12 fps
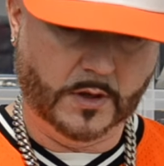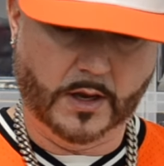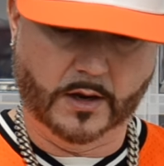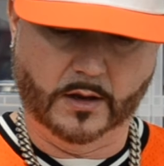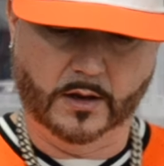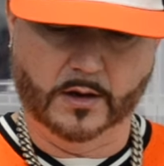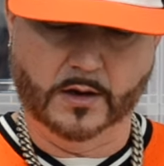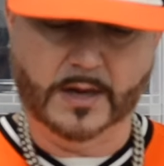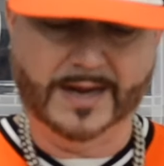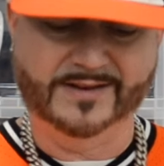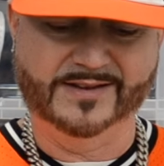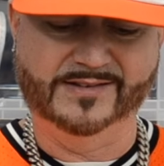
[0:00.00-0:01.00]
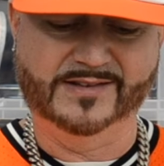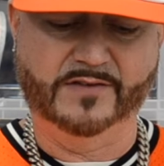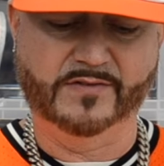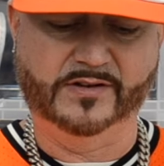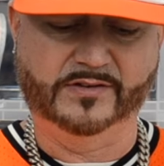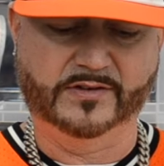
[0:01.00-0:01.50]
Got a nineteen
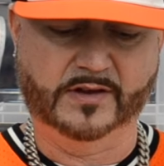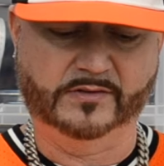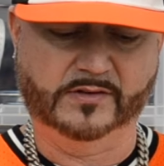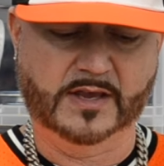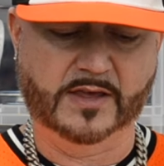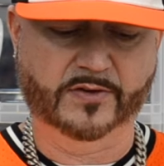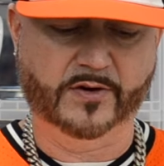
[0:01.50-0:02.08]
seventy-six Keith